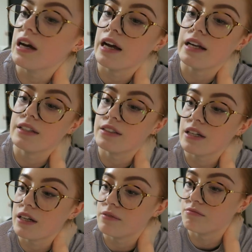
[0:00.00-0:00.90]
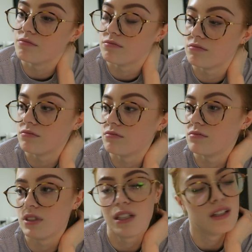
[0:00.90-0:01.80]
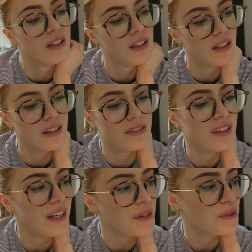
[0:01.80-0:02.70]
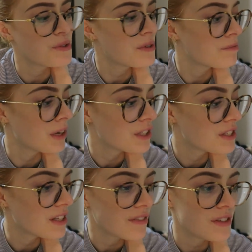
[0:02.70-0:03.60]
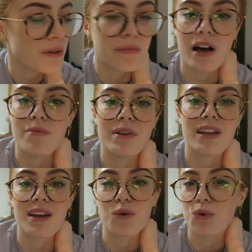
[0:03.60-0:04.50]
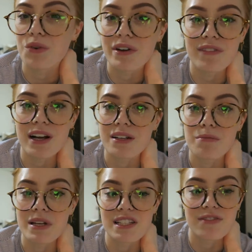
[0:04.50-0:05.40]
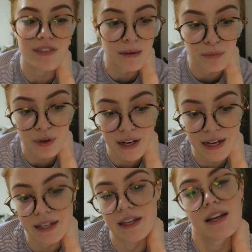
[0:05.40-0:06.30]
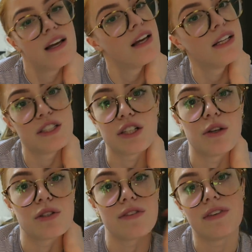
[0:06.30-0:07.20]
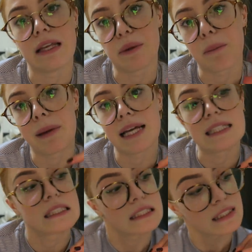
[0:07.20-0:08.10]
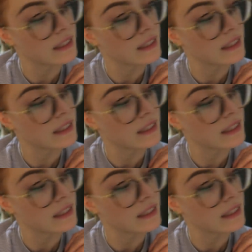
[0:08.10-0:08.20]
and um, I feel like not doing much this afternoon but I've been like ordering random bits of fabric doing lots of little bits